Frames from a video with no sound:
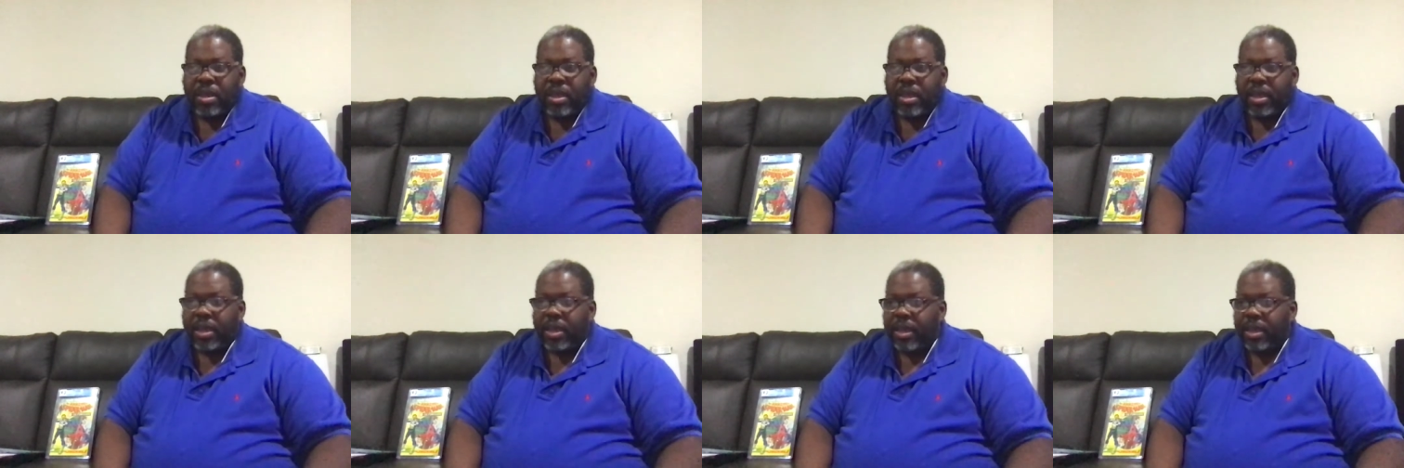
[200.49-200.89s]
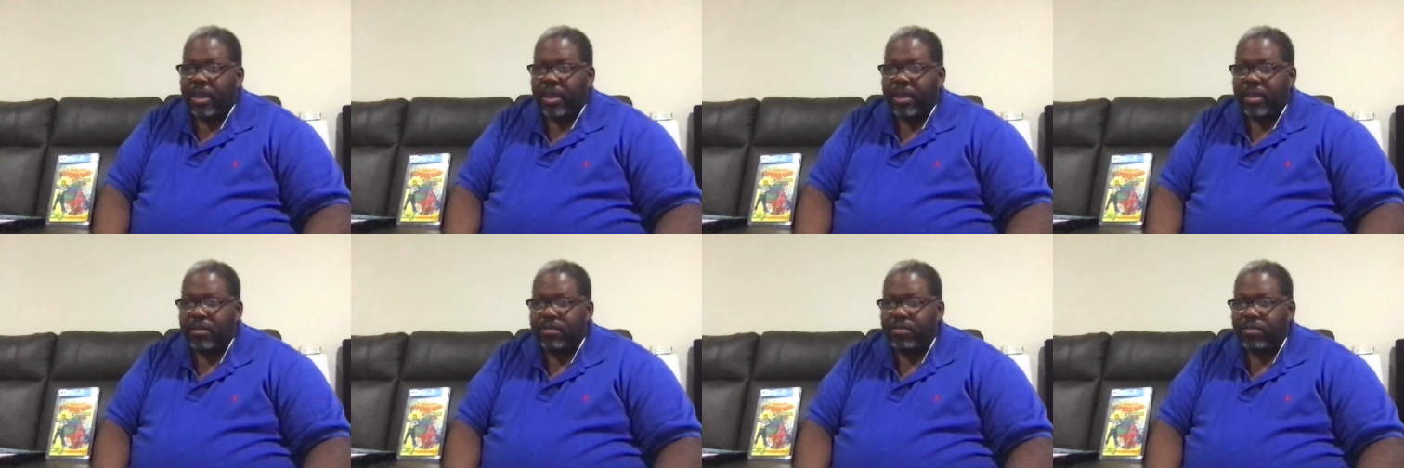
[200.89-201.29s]

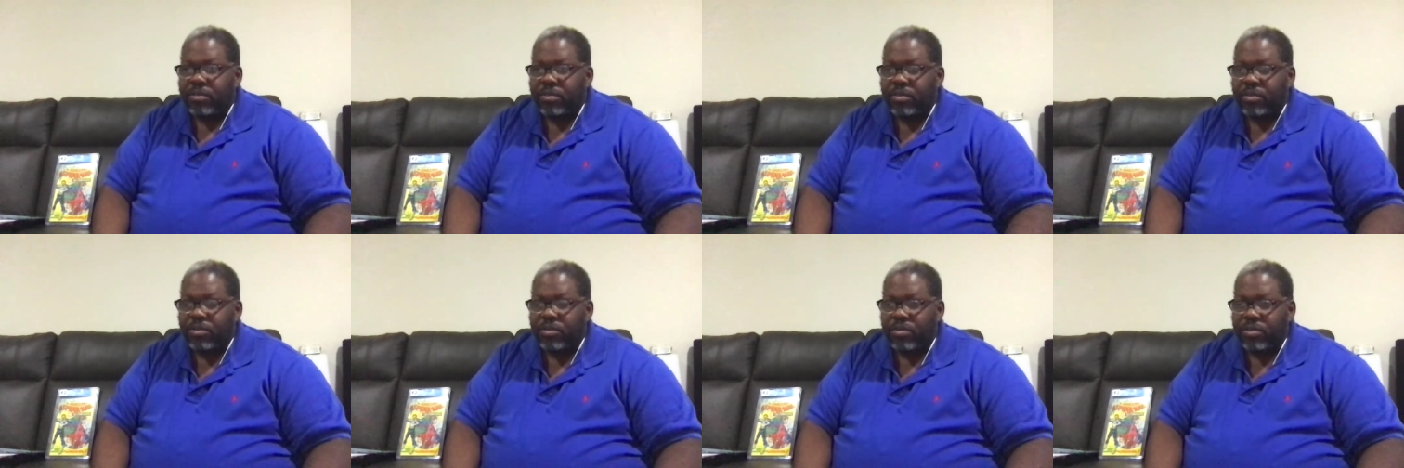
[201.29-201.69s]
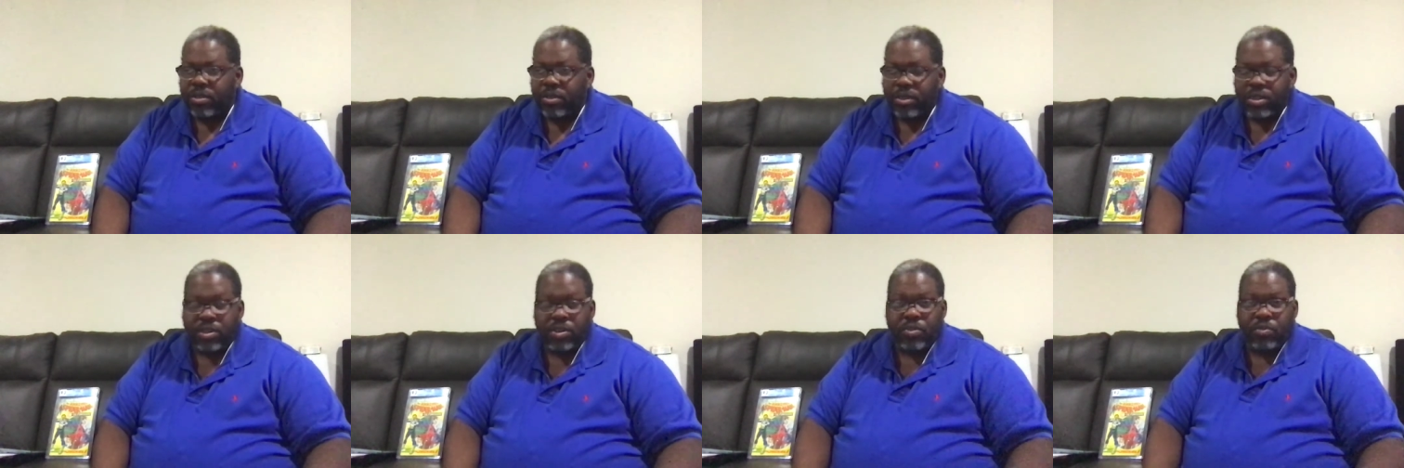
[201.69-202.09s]
And usually the
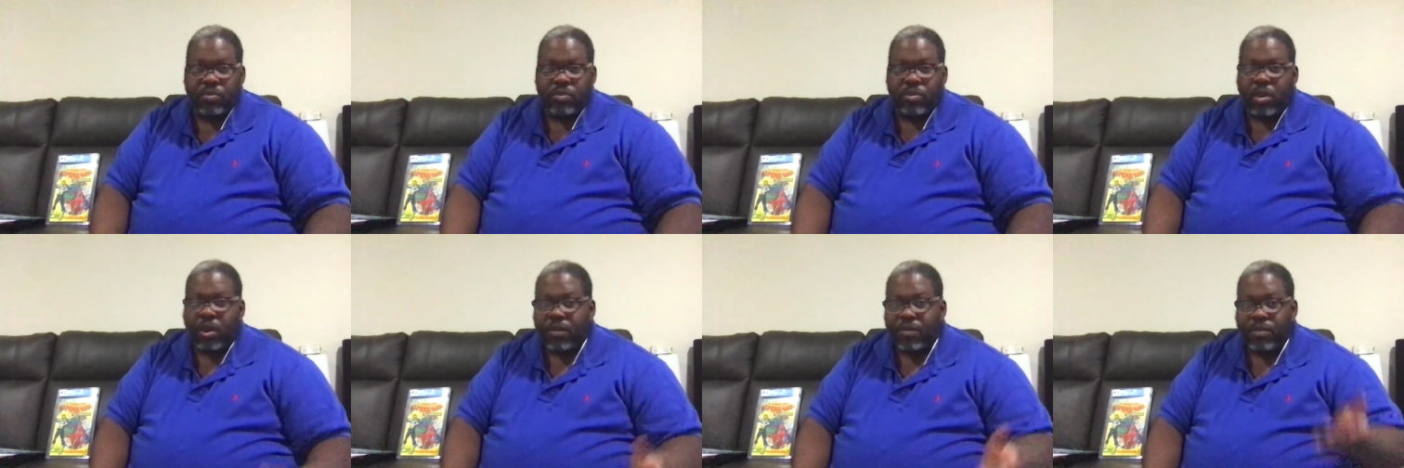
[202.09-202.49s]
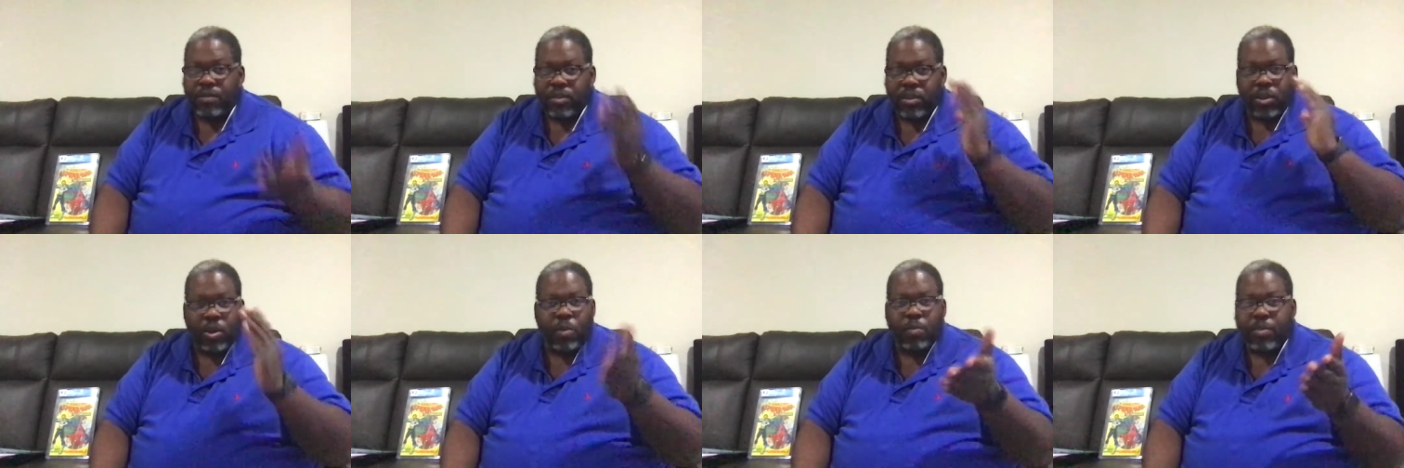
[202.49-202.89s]
dealers would offer you the
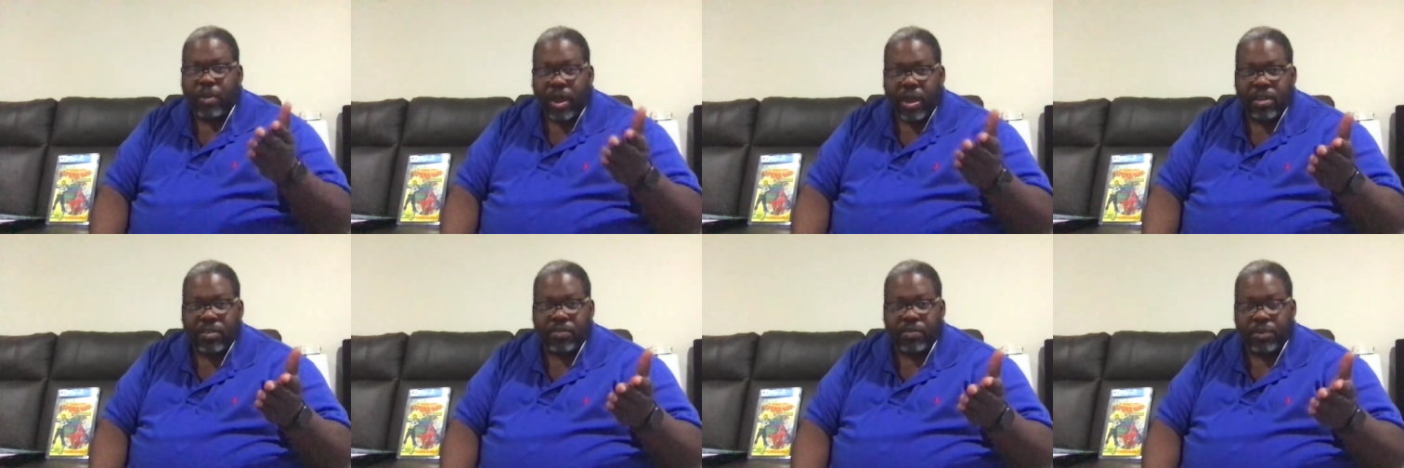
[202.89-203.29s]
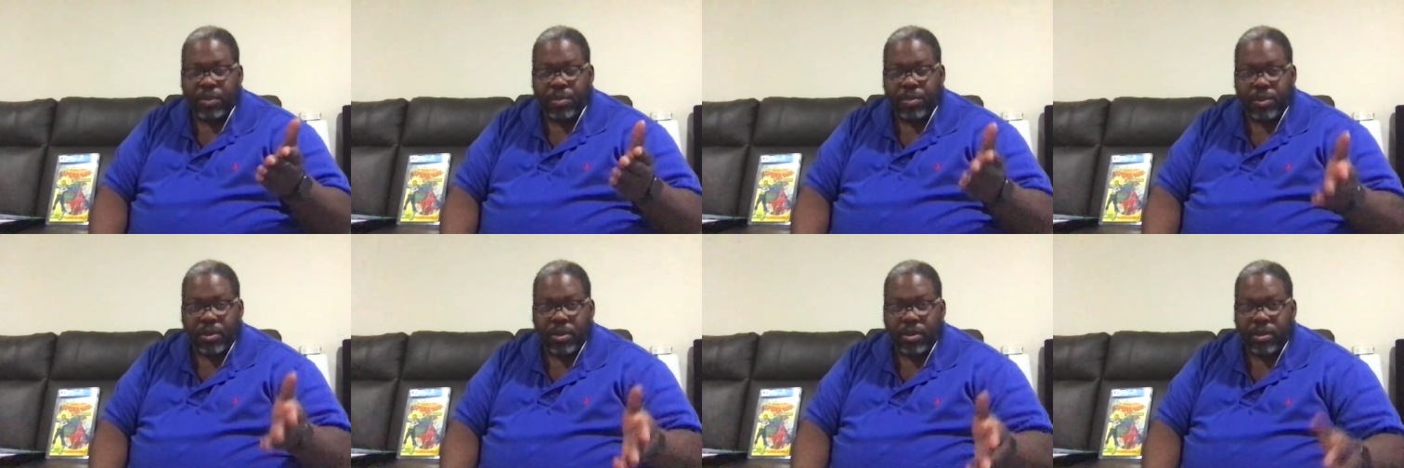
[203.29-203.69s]
low price for the
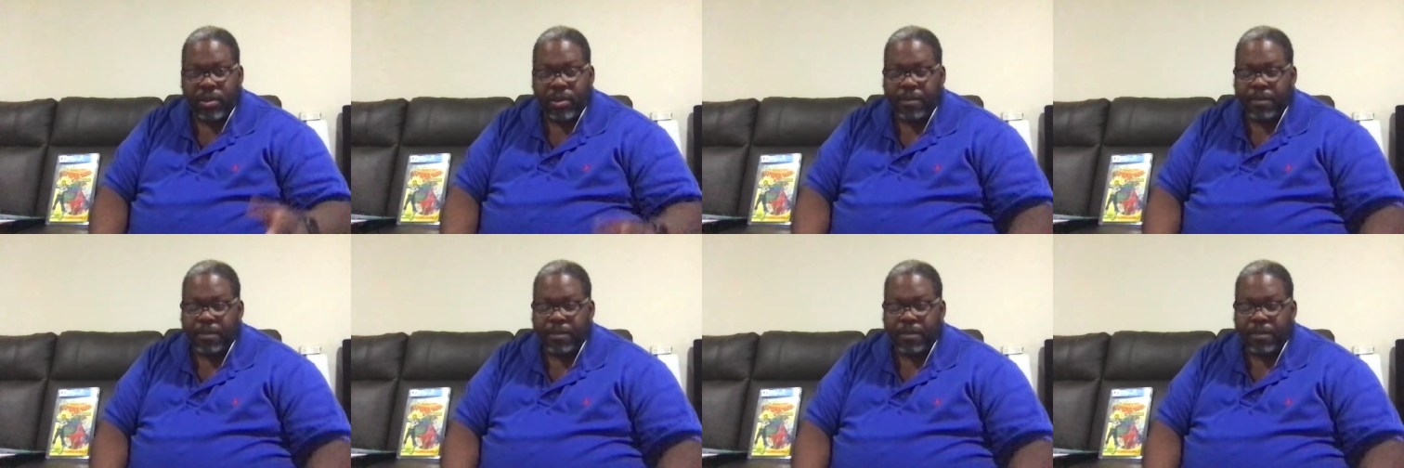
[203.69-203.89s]
book,